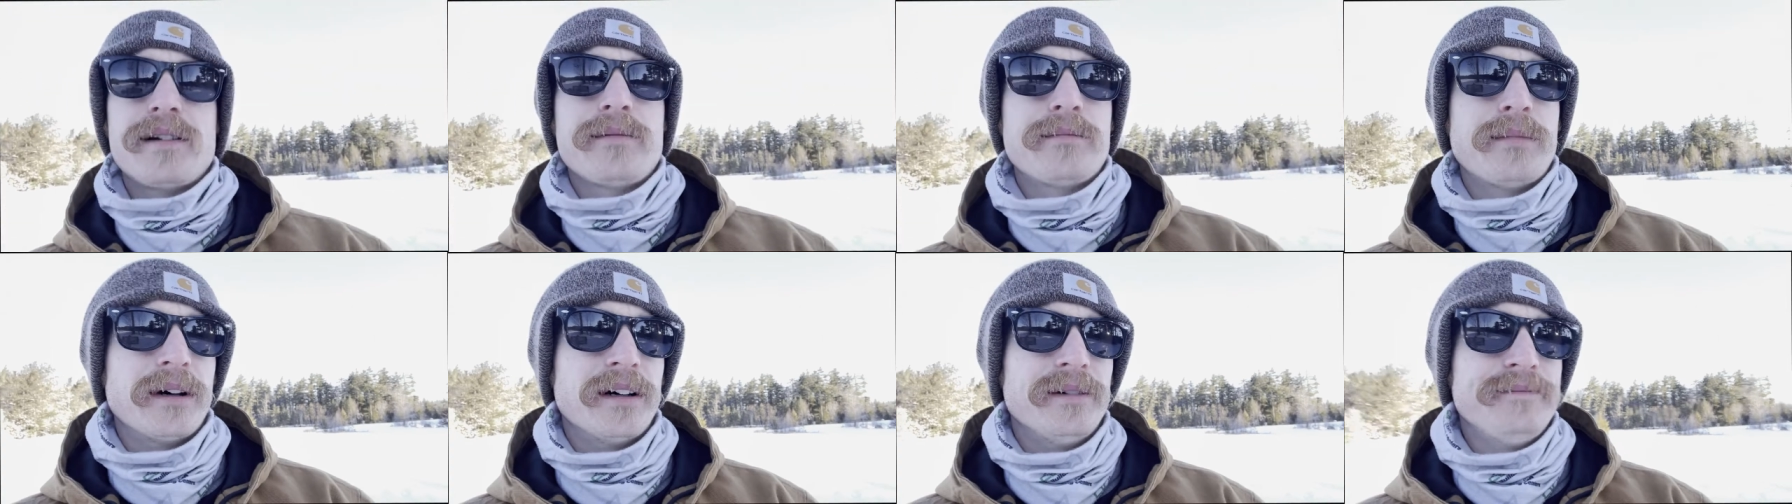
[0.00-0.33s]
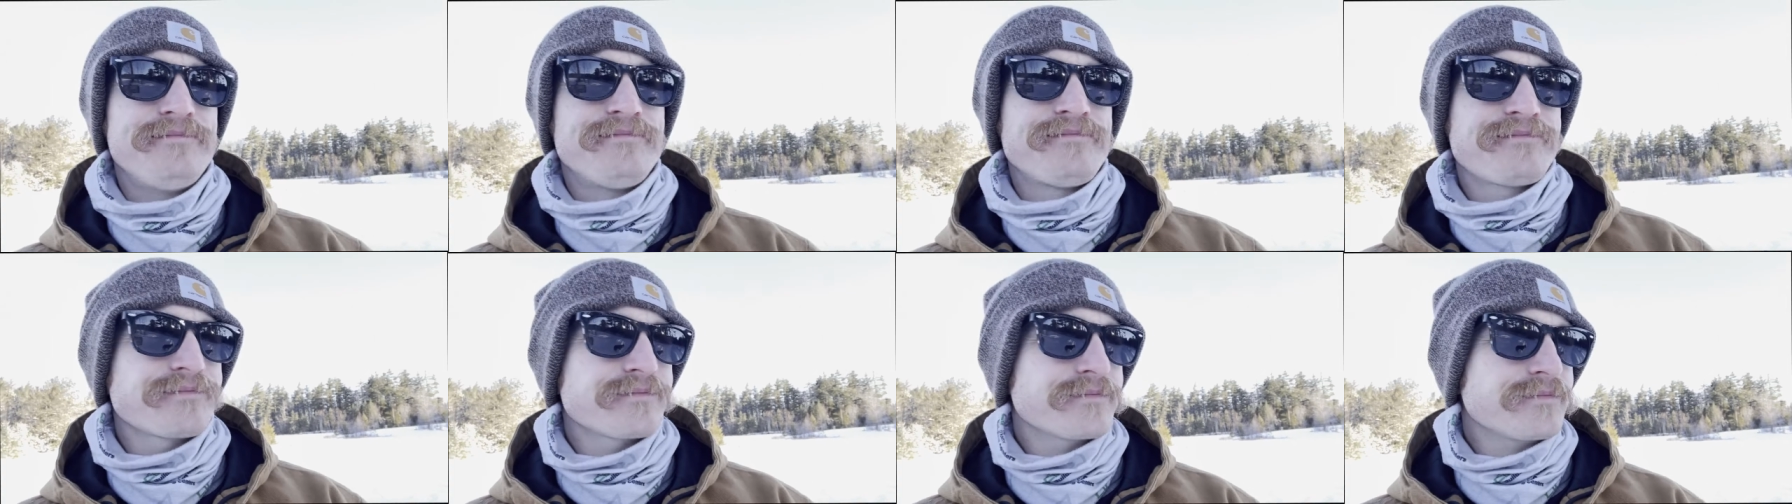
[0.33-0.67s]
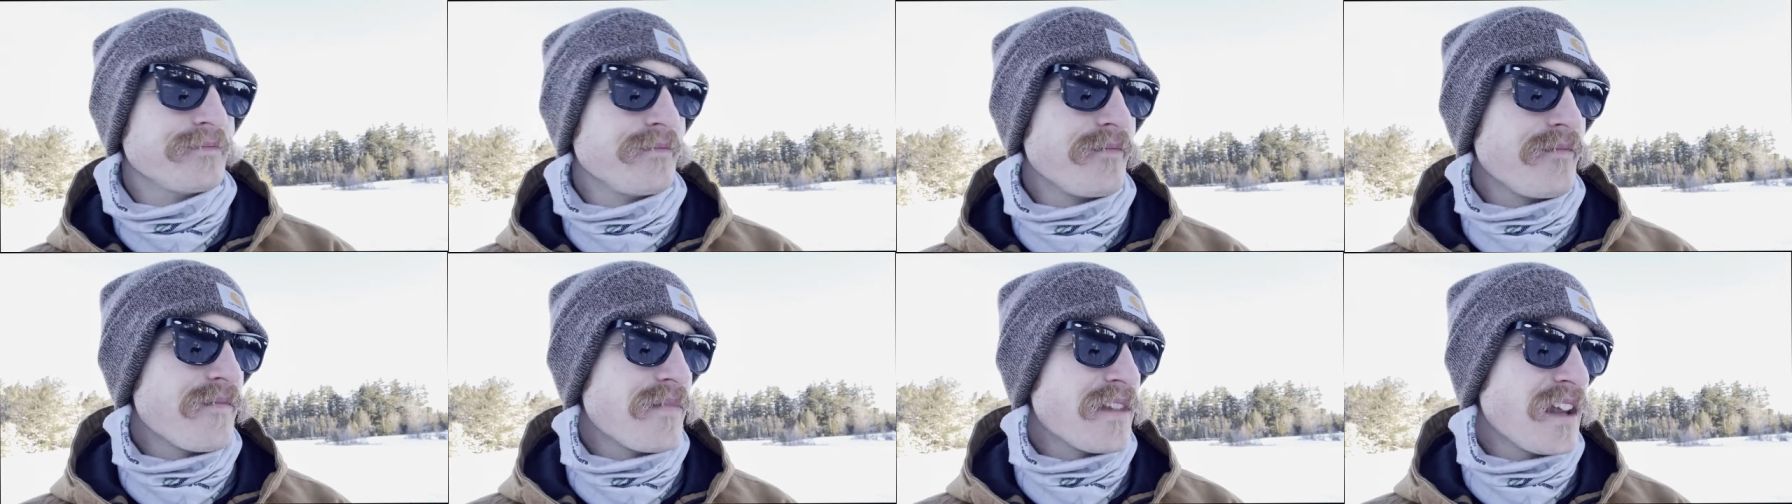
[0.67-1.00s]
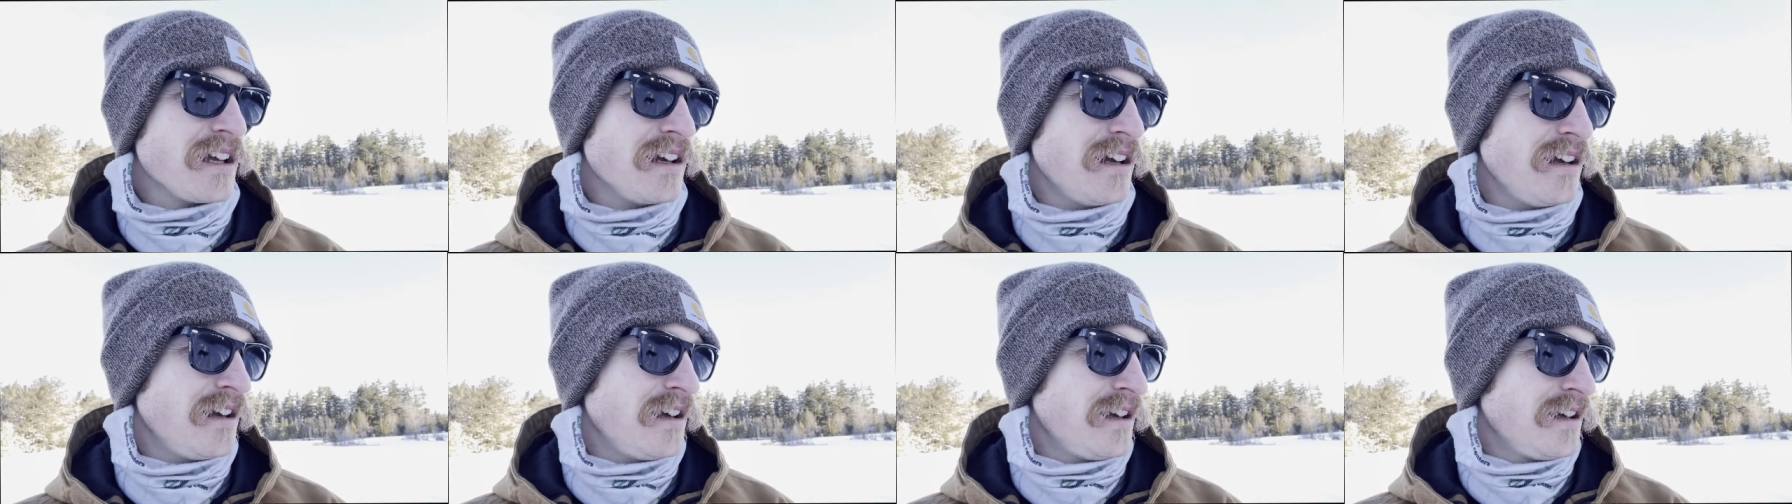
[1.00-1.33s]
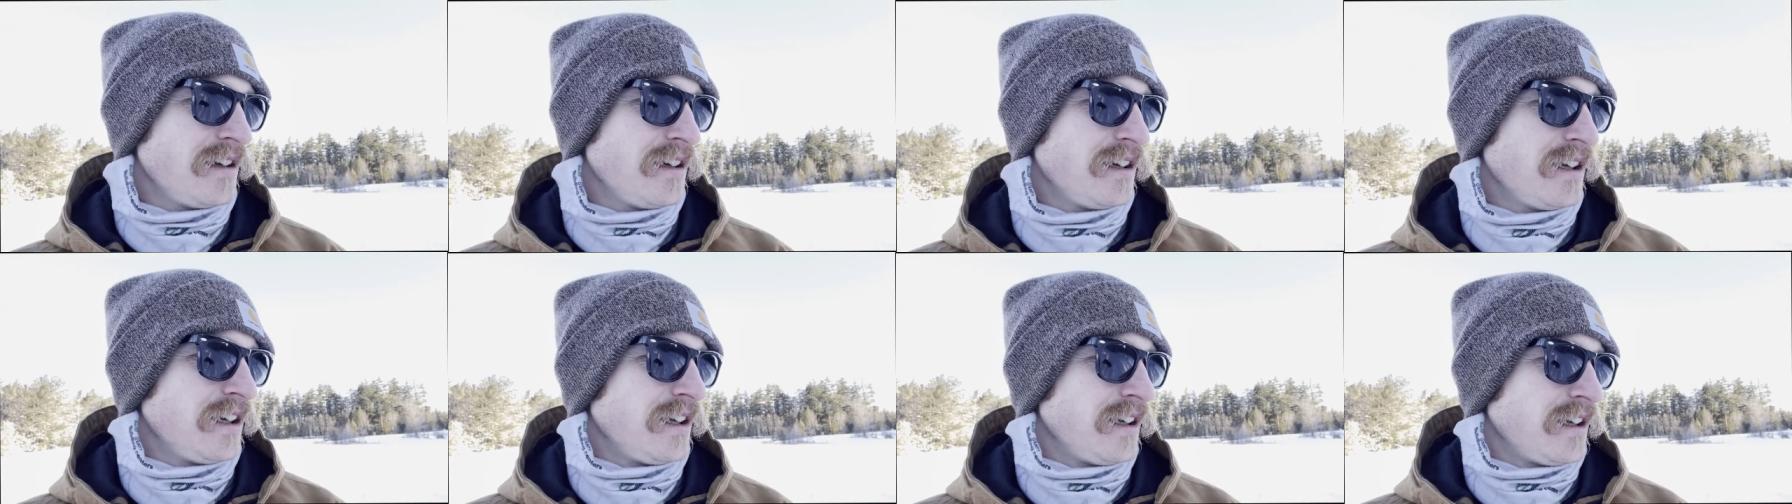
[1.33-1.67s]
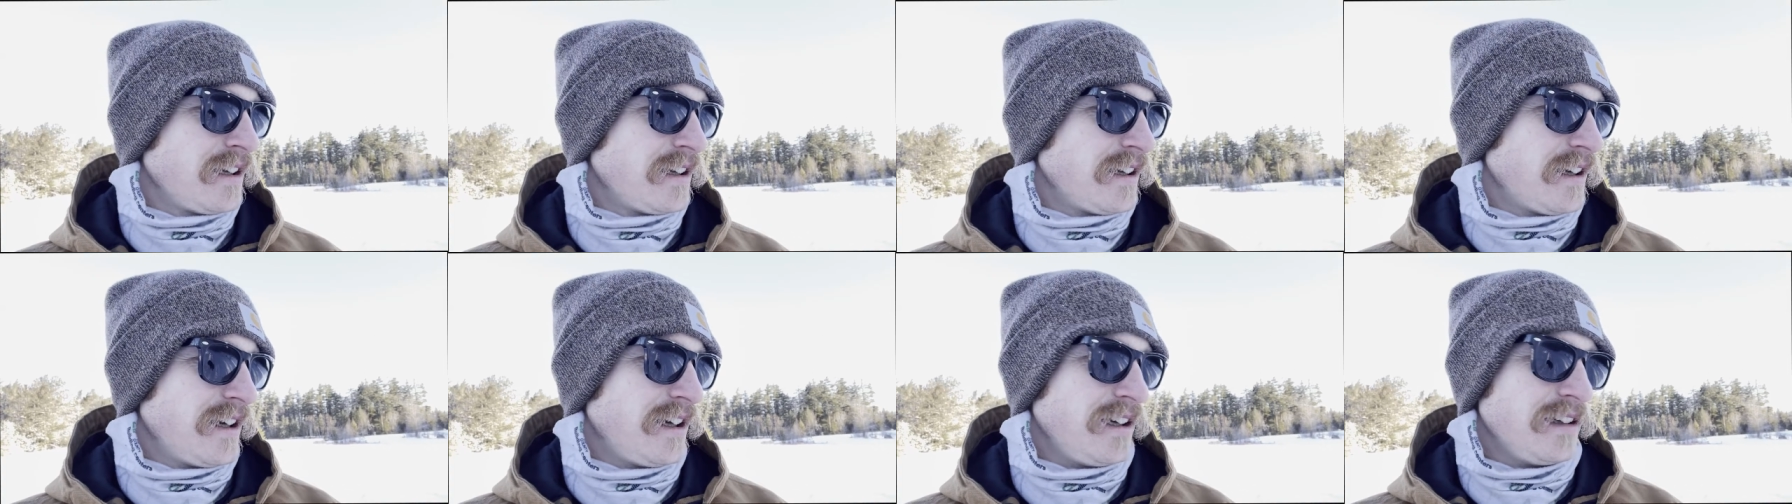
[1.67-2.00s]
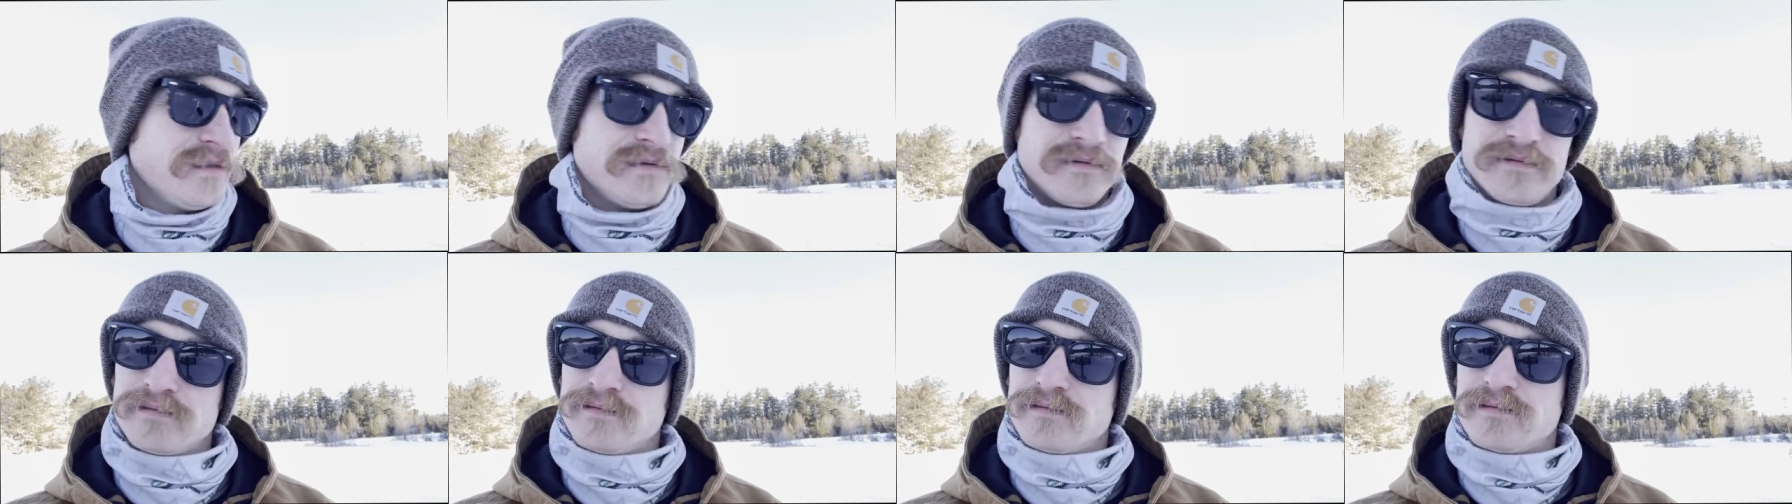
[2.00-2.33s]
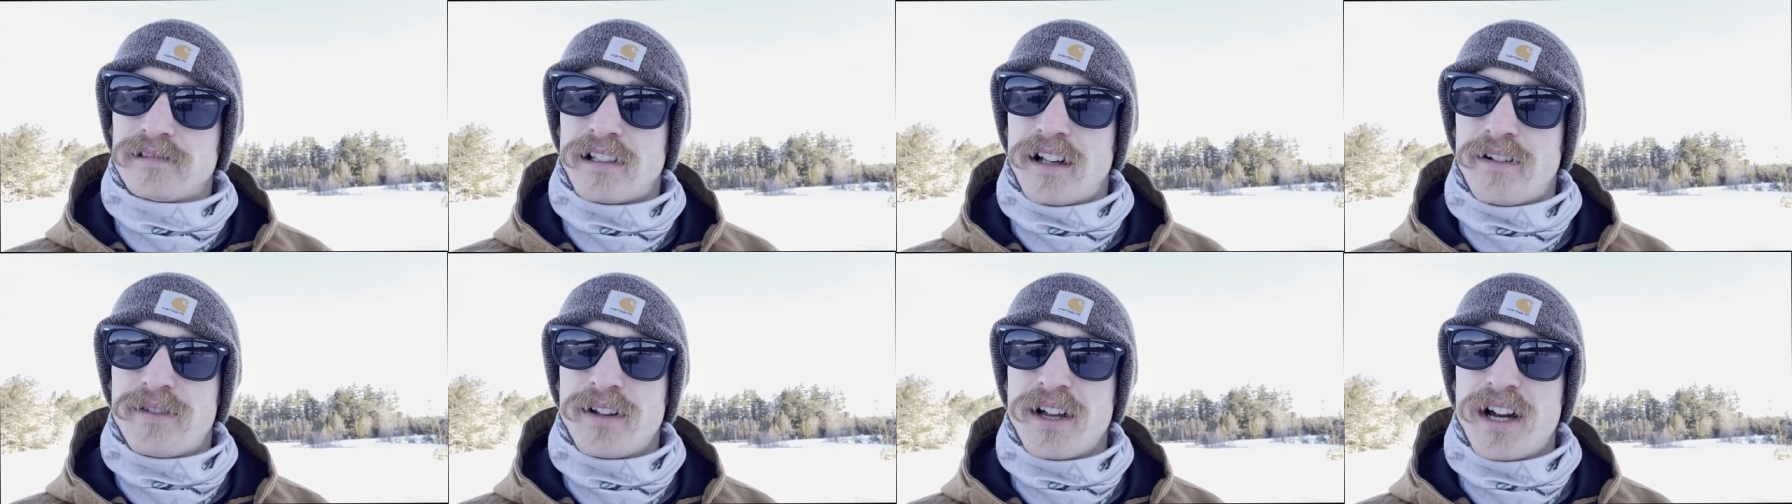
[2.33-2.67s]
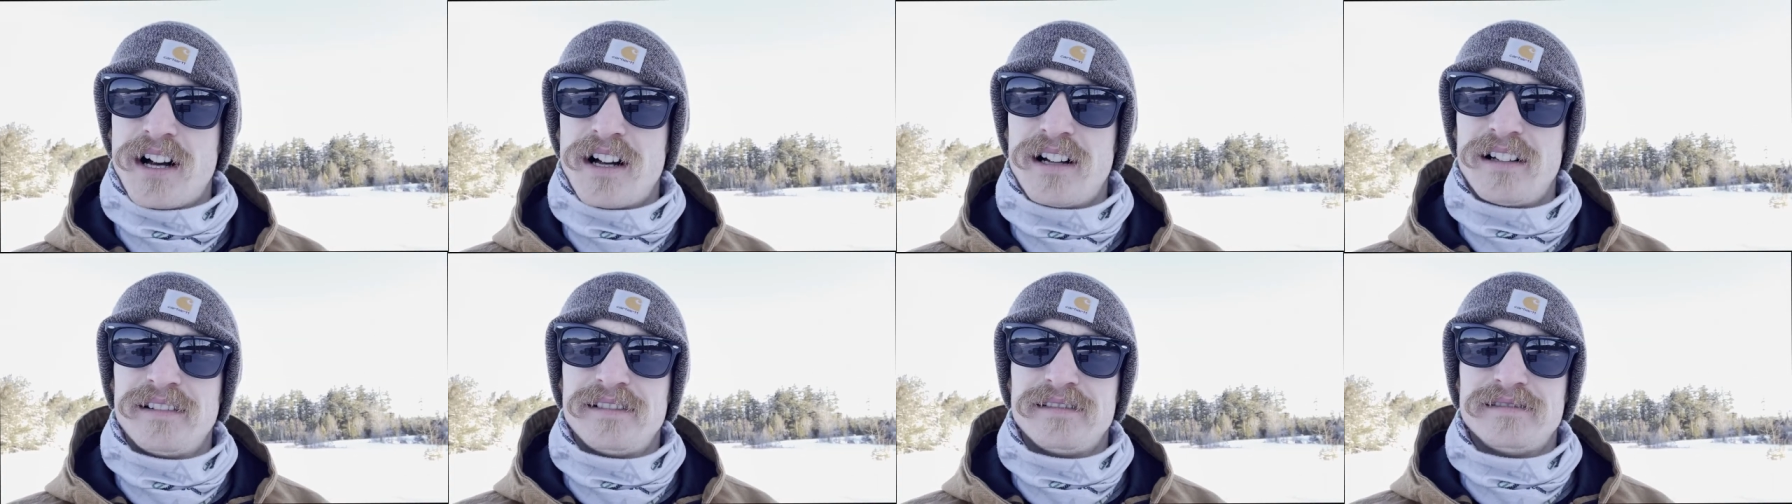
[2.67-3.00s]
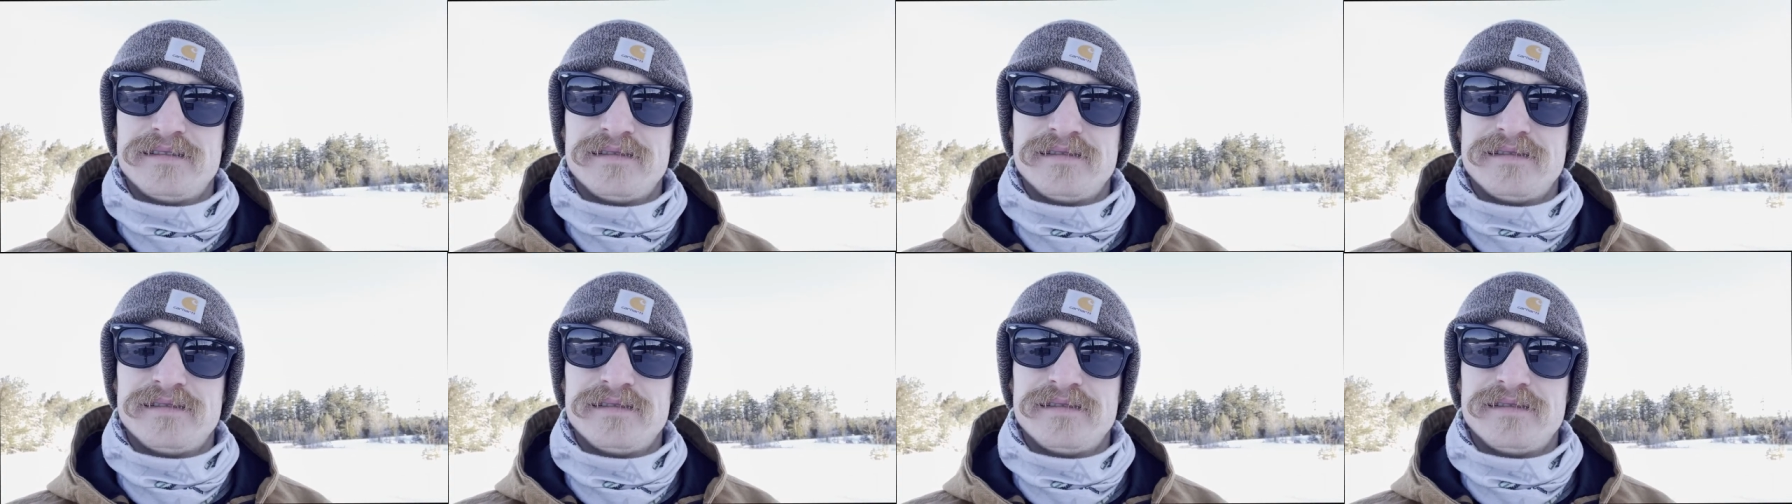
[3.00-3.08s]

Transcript: but yeah, love y'all.